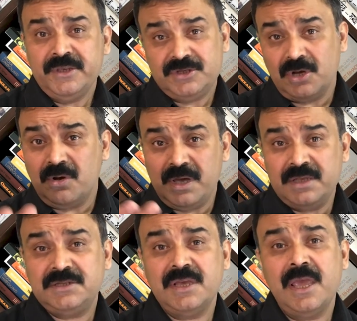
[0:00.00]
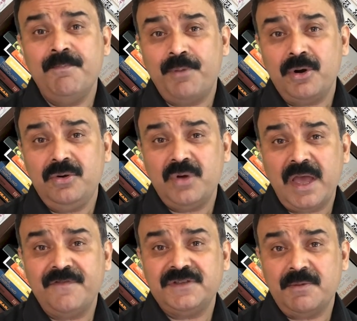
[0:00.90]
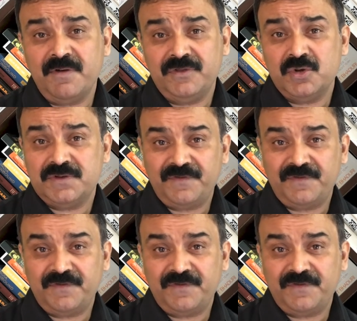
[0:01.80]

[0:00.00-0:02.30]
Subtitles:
So it's important to have some of those